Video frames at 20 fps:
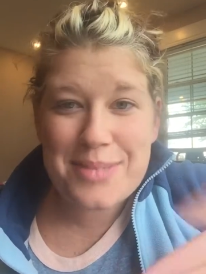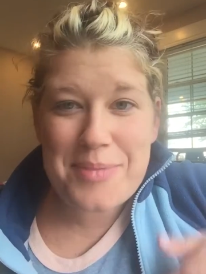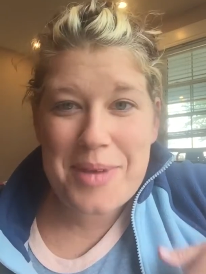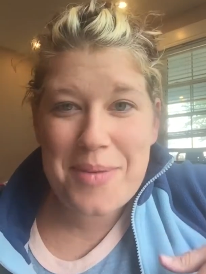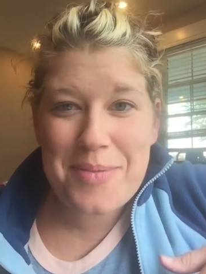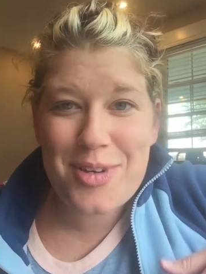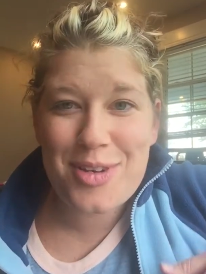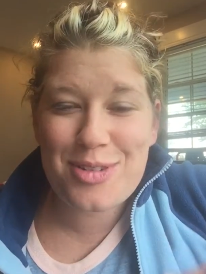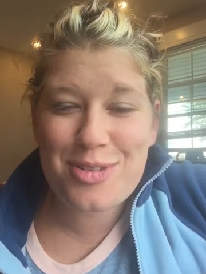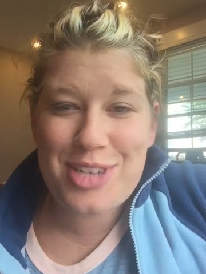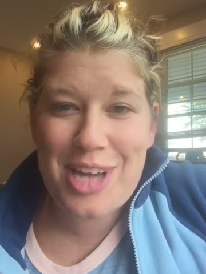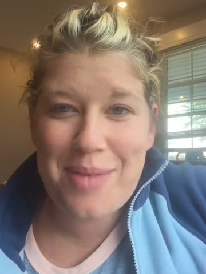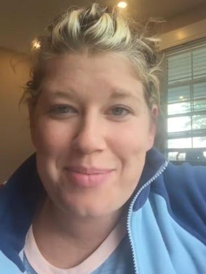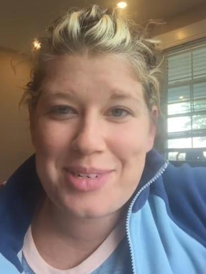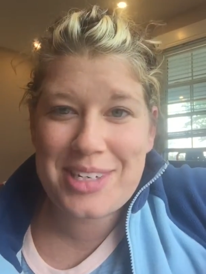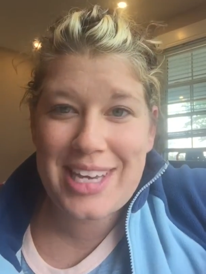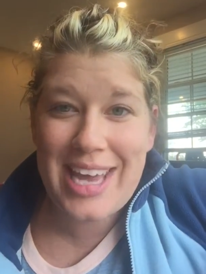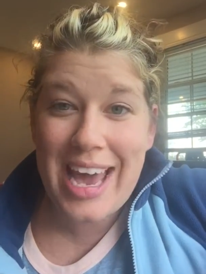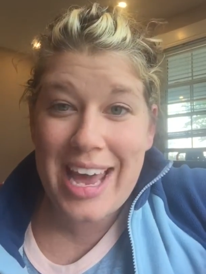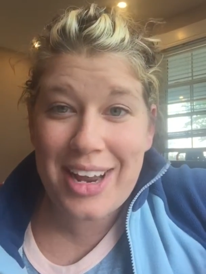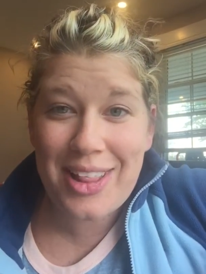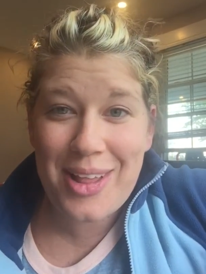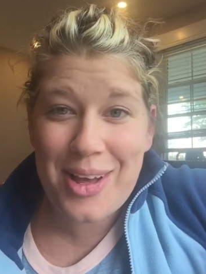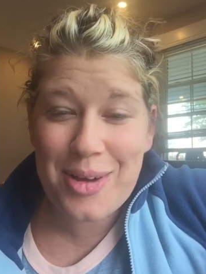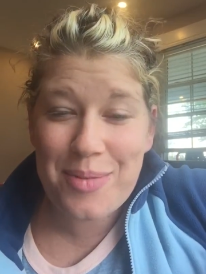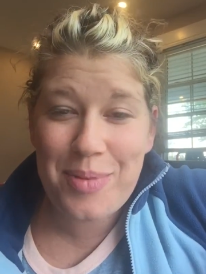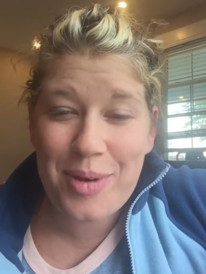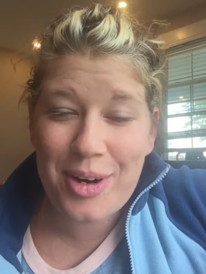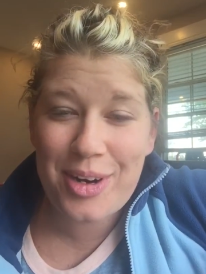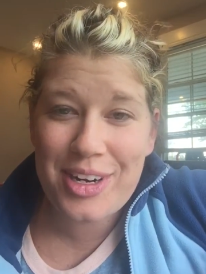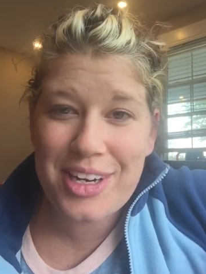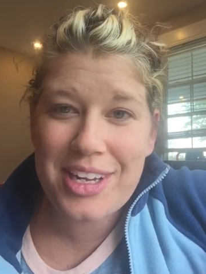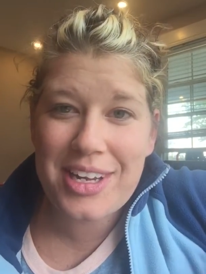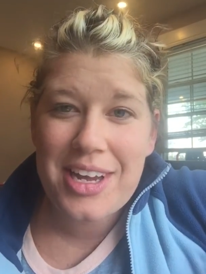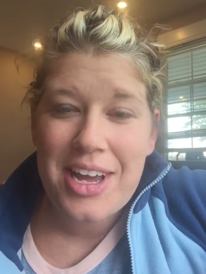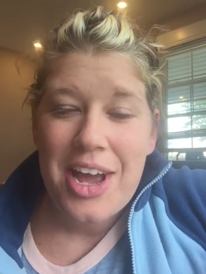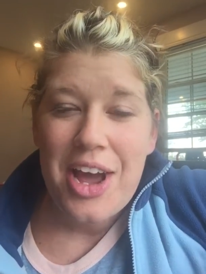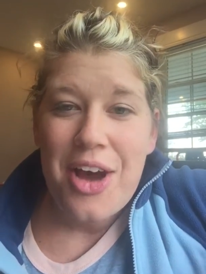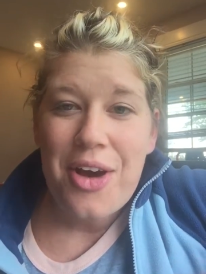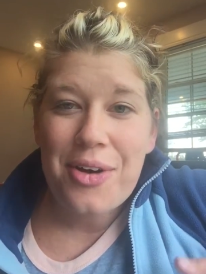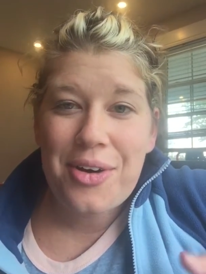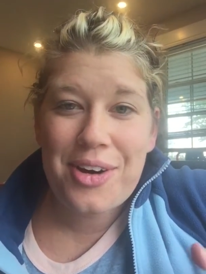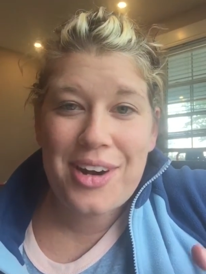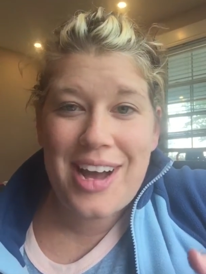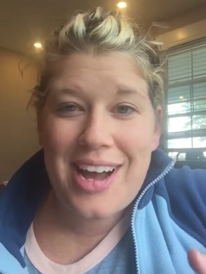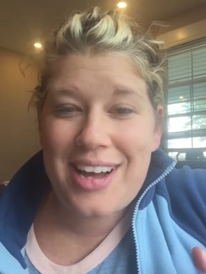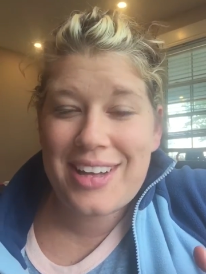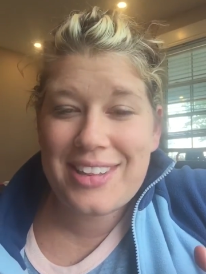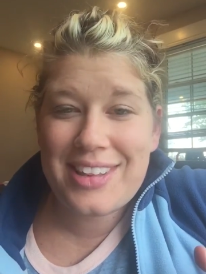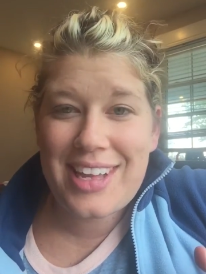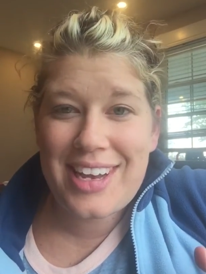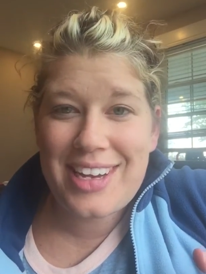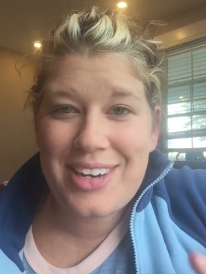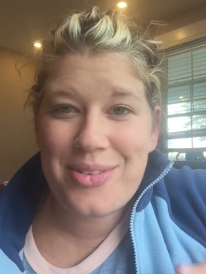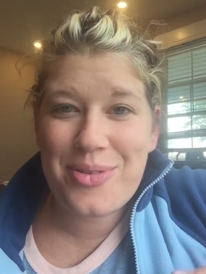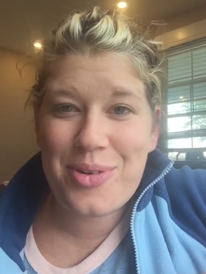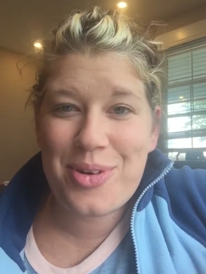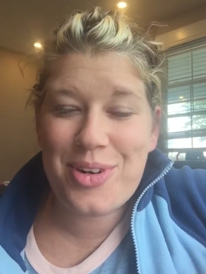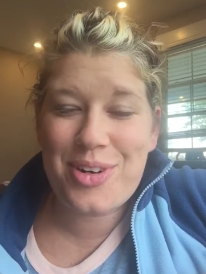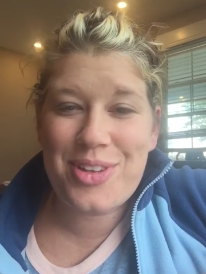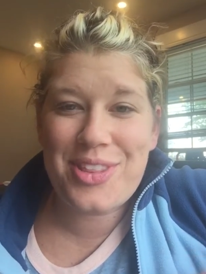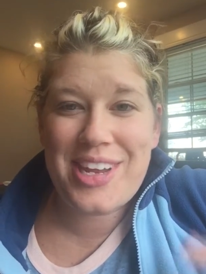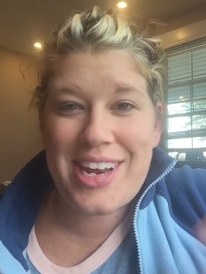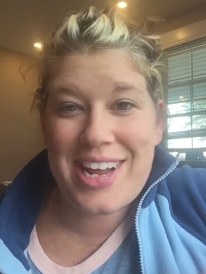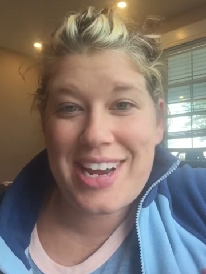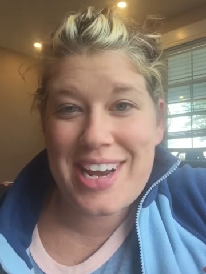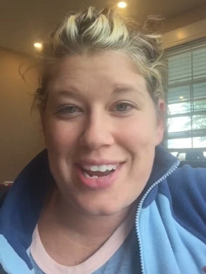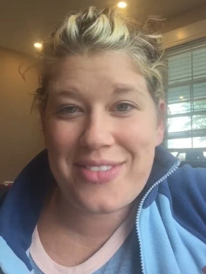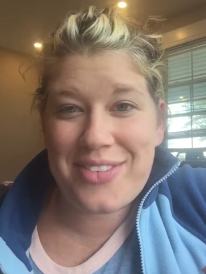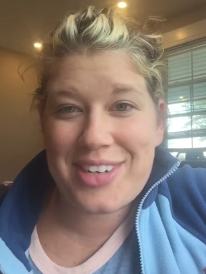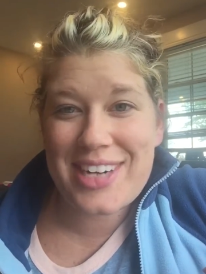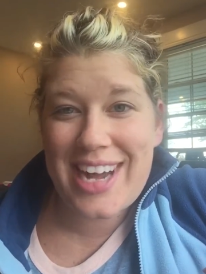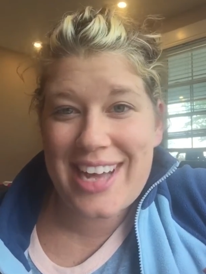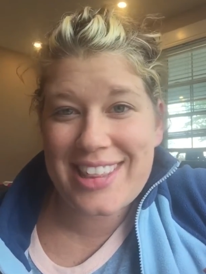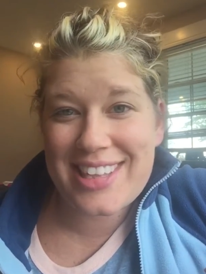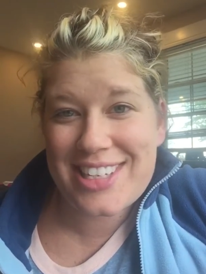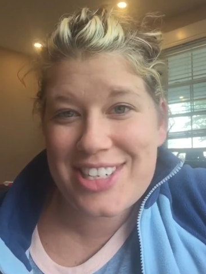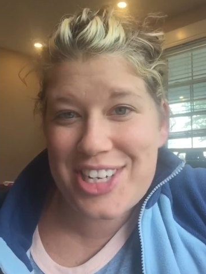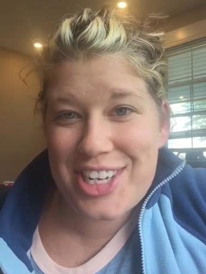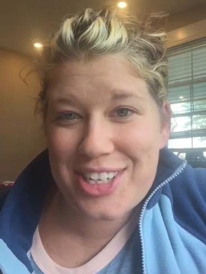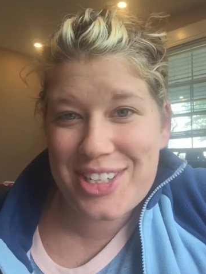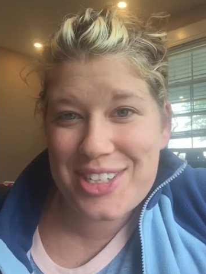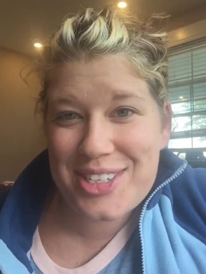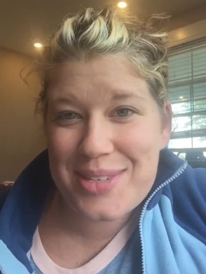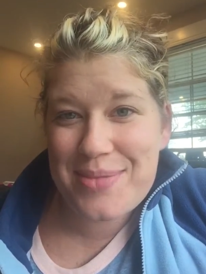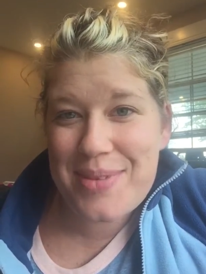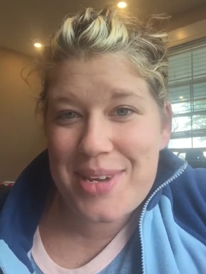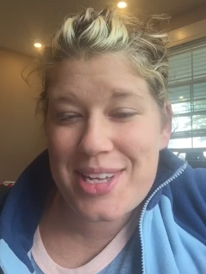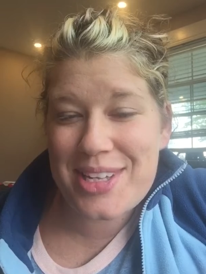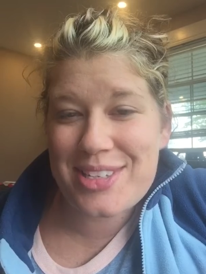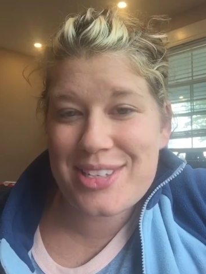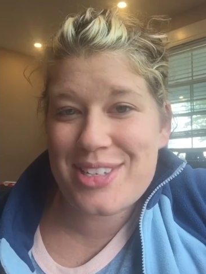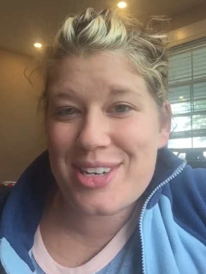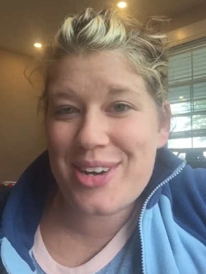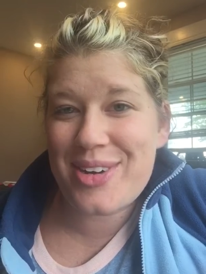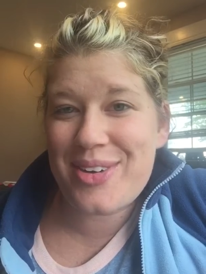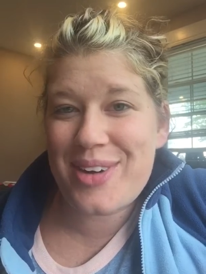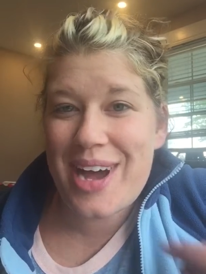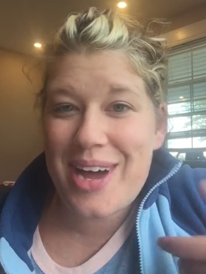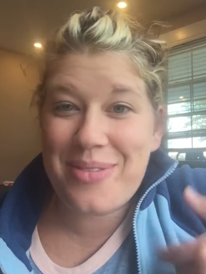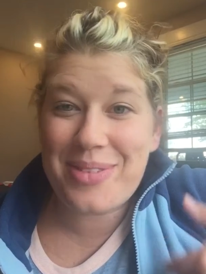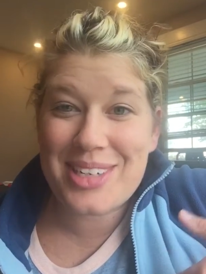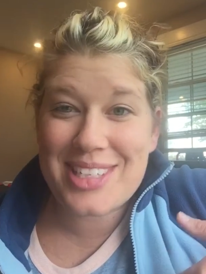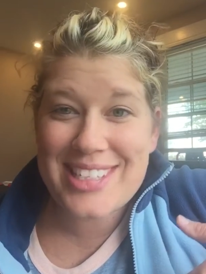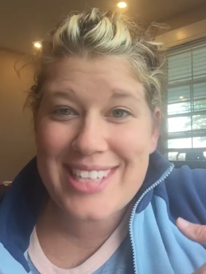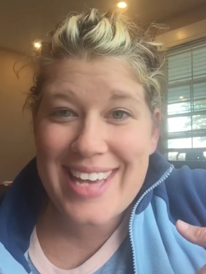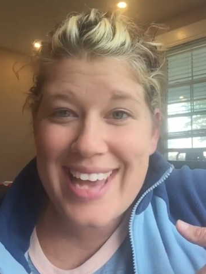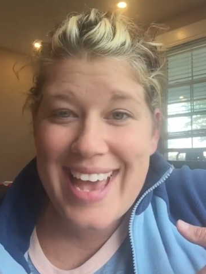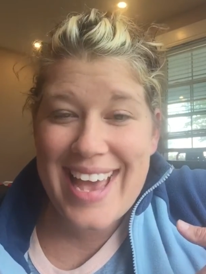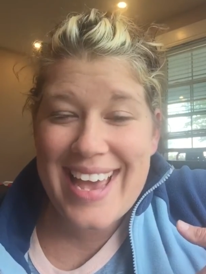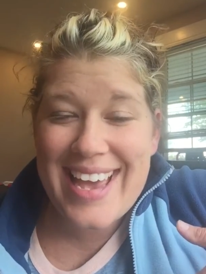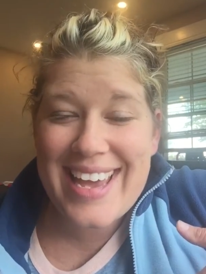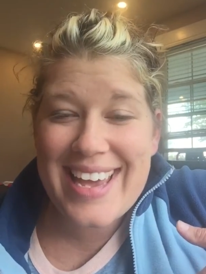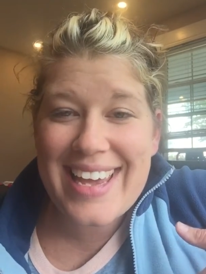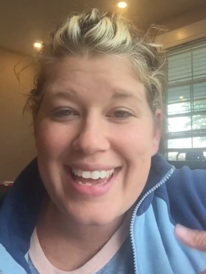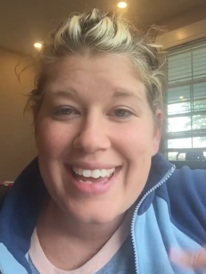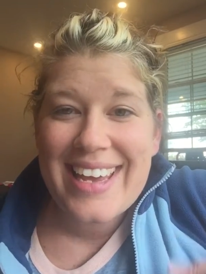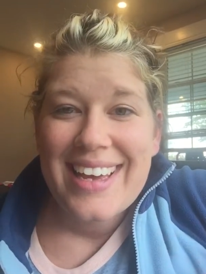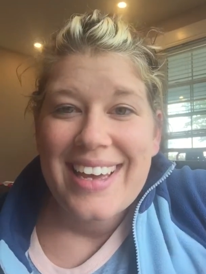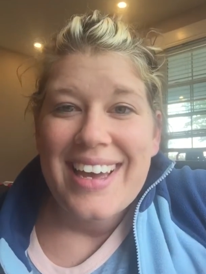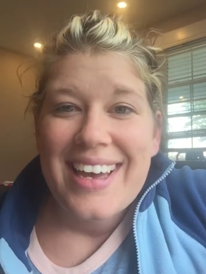Maybe you shopped a catalog party or an online order that I never got the chance to meet. So I want to say, hey.